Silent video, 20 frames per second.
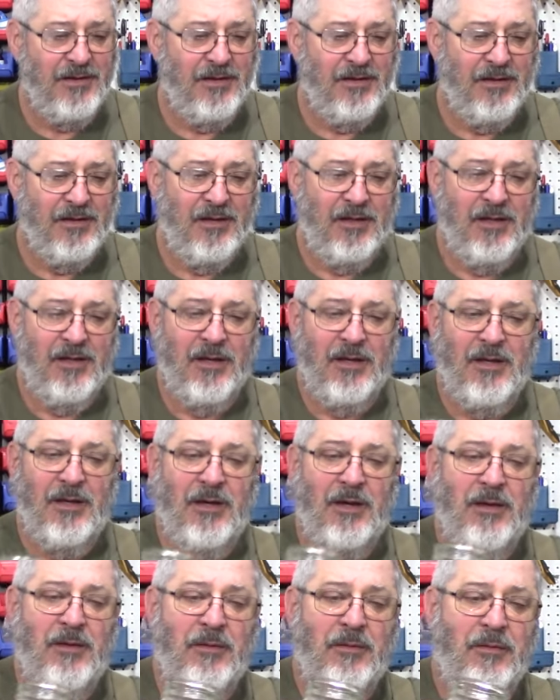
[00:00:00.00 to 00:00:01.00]

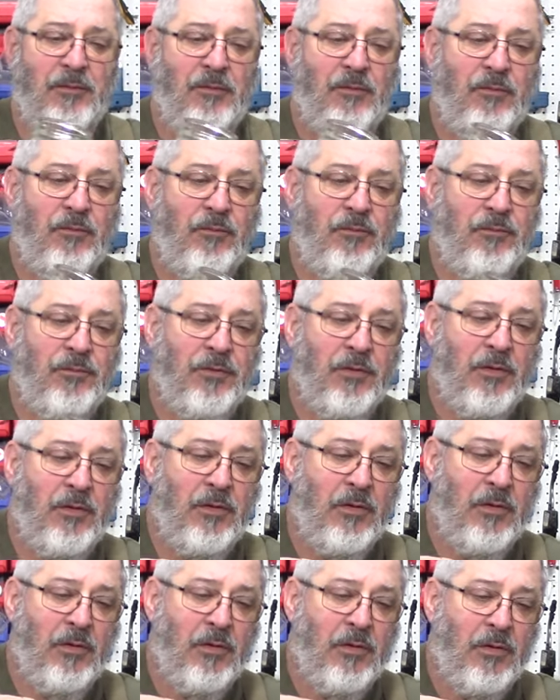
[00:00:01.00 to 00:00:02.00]

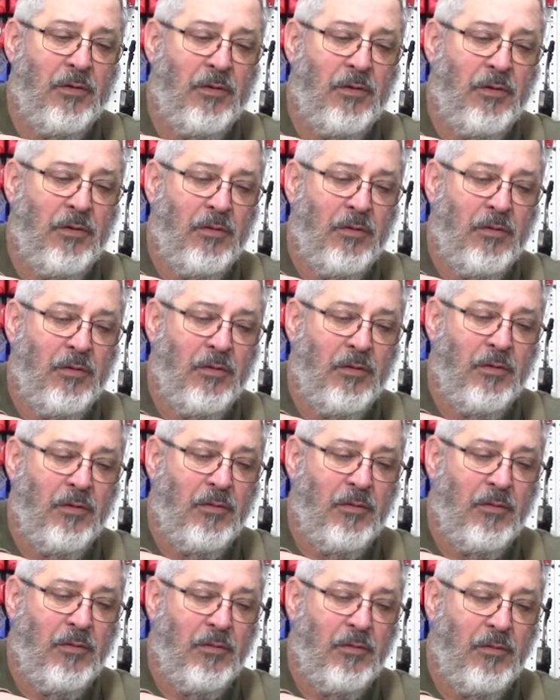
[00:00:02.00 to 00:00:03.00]

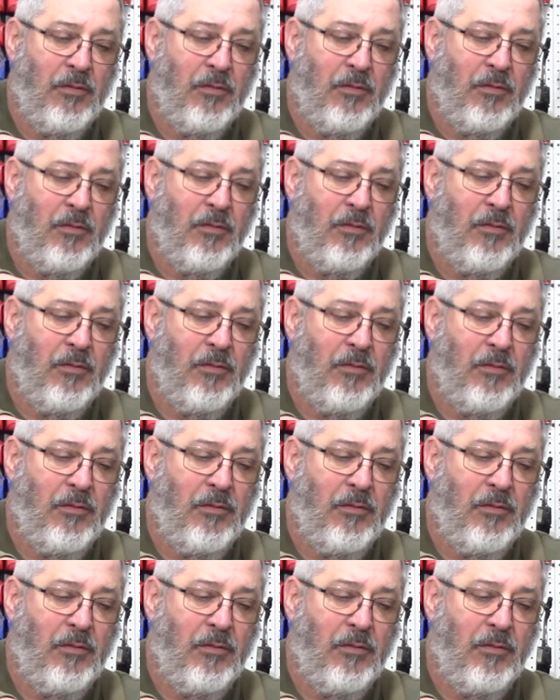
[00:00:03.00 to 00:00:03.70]
[no speech]